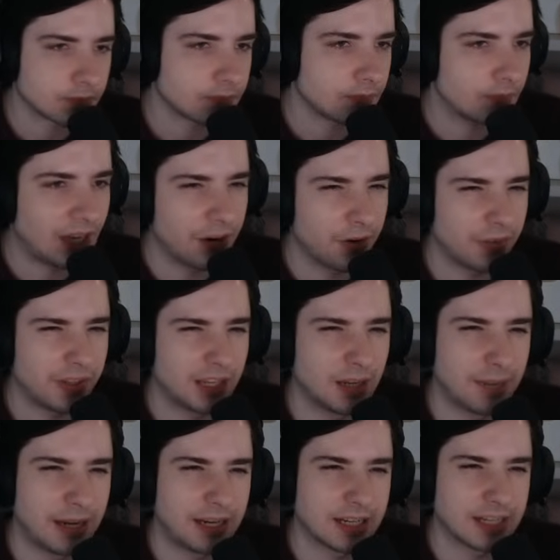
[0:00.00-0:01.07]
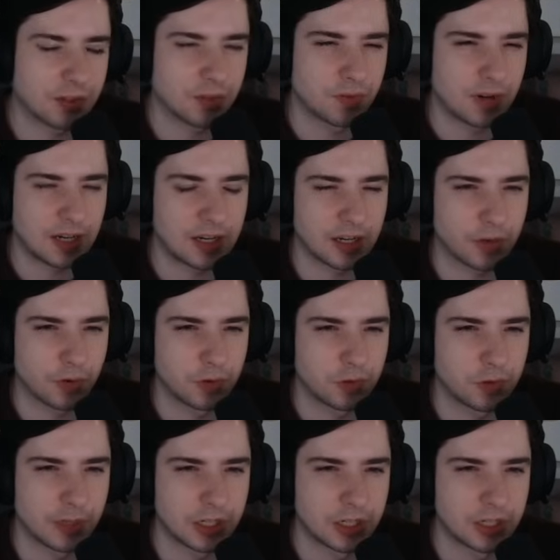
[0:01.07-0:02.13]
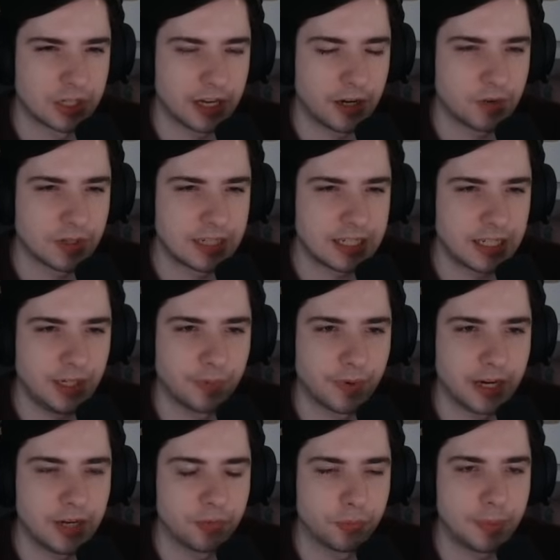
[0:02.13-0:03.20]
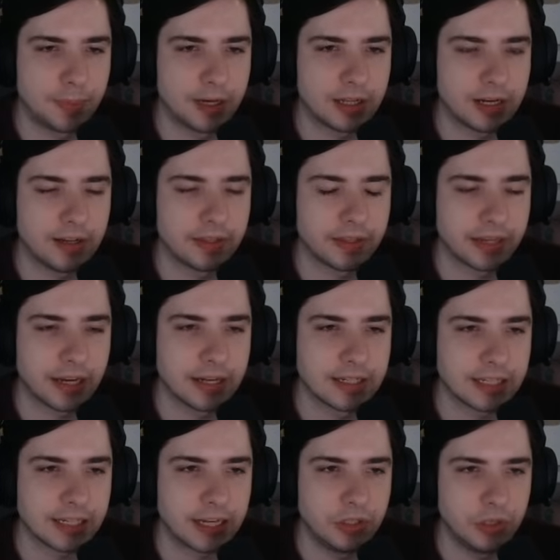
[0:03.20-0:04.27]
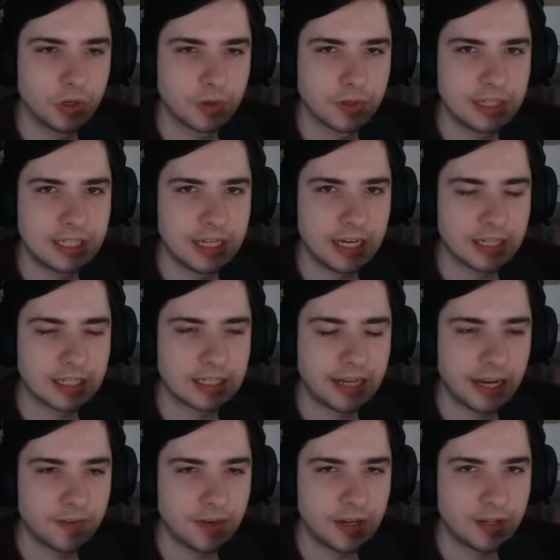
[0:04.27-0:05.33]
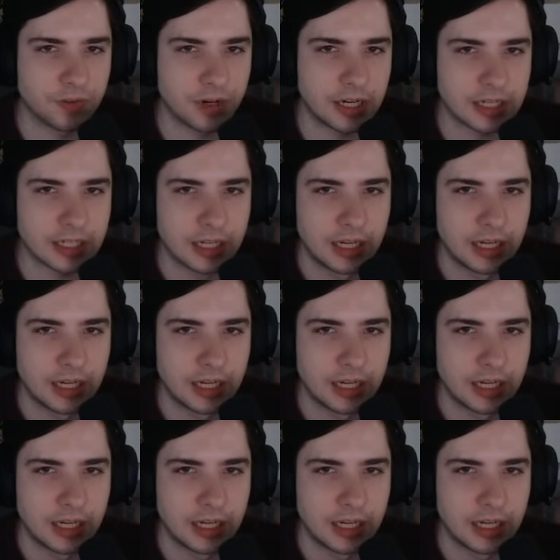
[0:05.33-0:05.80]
I don't think it matters on Dragon Knight all too much. I don't see why it would be better than anything else. Again, you don't stack attack rate, right?